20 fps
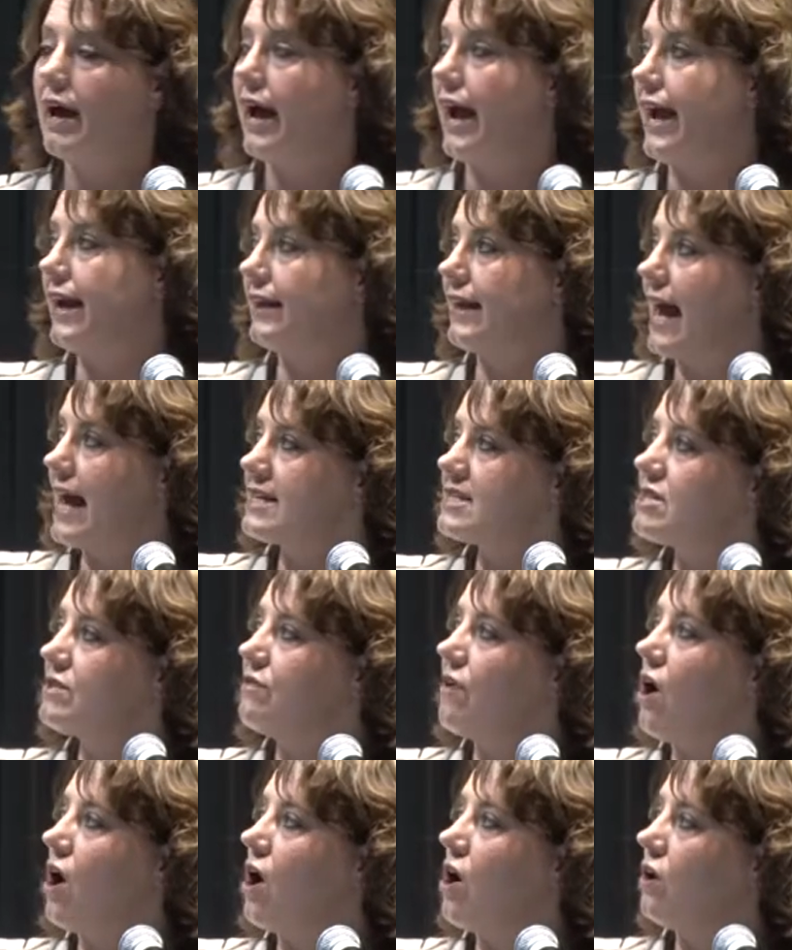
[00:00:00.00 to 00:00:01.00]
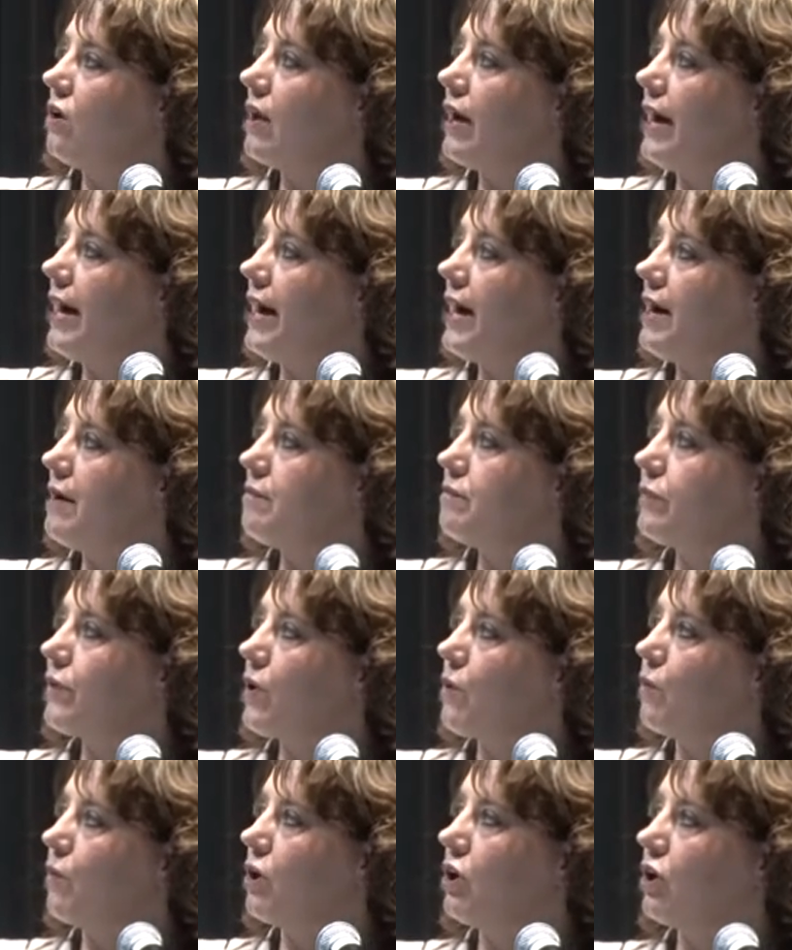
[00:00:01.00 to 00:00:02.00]
And last of all,
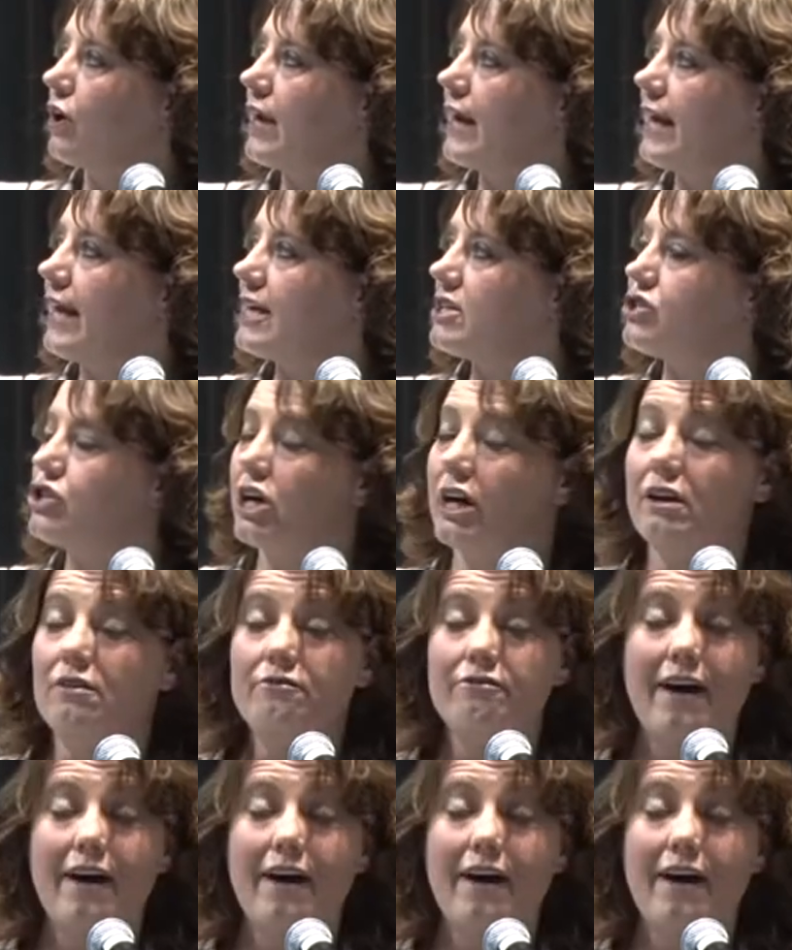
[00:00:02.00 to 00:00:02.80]
we're looking at chicken